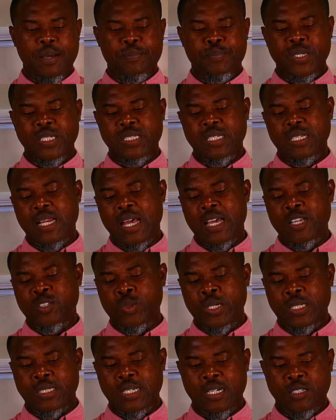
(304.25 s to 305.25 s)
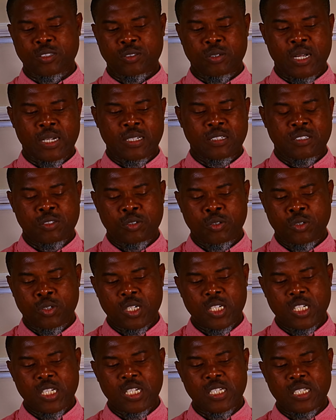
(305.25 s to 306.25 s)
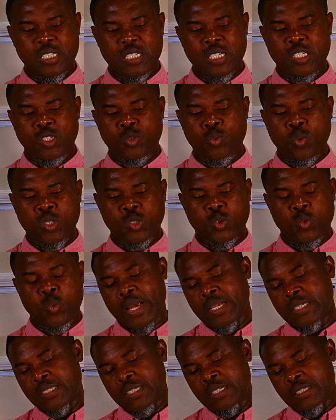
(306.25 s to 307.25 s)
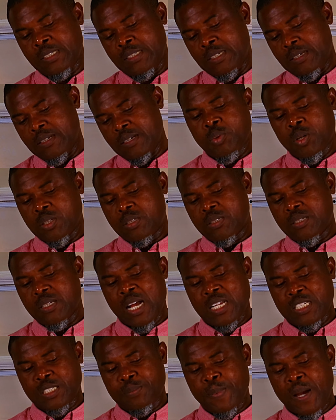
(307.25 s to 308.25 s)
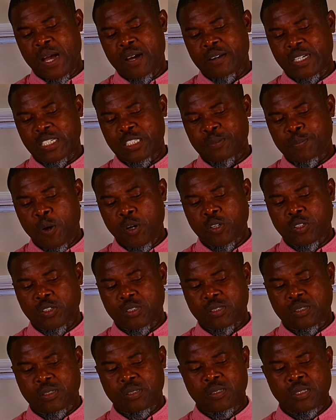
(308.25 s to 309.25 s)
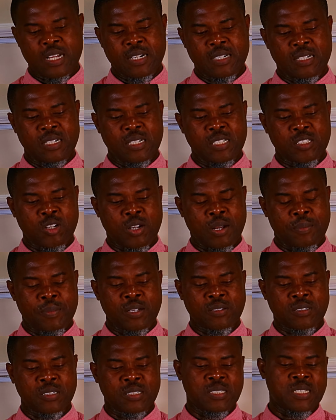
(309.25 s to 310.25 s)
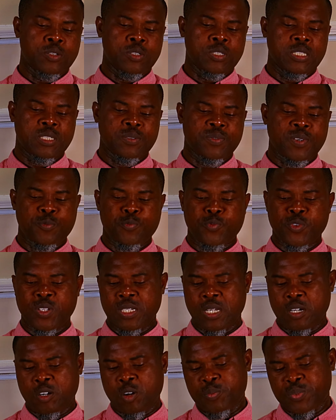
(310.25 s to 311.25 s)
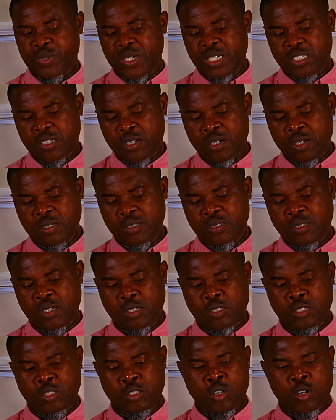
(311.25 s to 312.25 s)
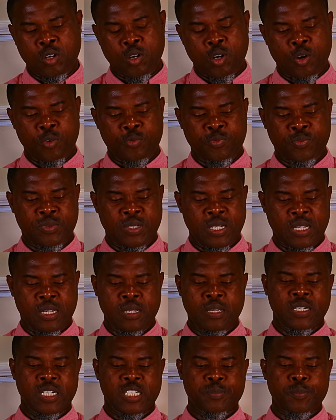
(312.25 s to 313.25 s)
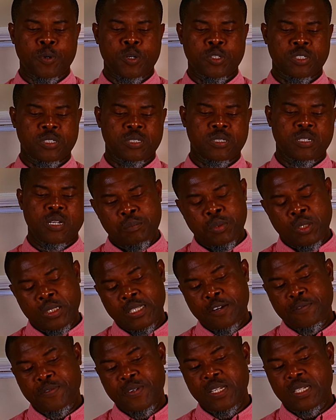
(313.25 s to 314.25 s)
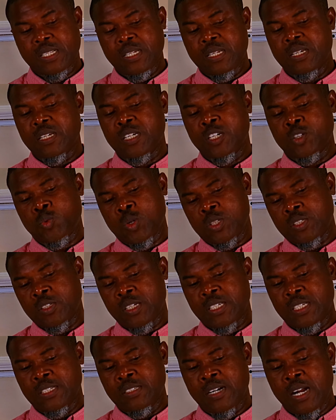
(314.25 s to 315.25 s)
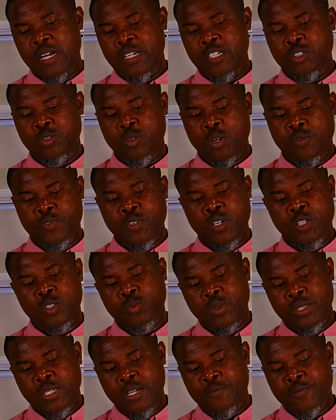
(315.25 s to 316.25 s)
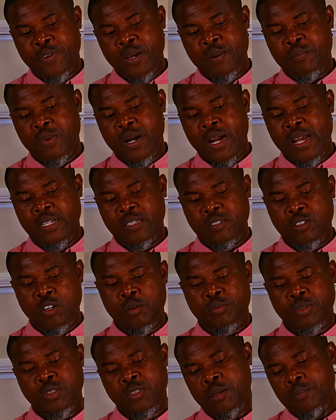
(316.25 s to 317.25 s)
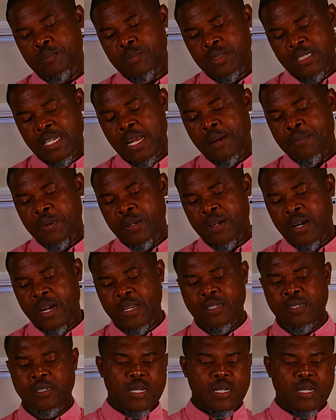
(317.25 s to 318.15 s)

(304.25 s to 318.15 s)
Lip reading: are pretty lightweight actually. So running in these was quite easy. But as per response, can't really talk about it. Couldn't even feel the compression, not to talk of the response. But definitely it was not a drag issue. Of course, with the firm ride comes some snappy ride.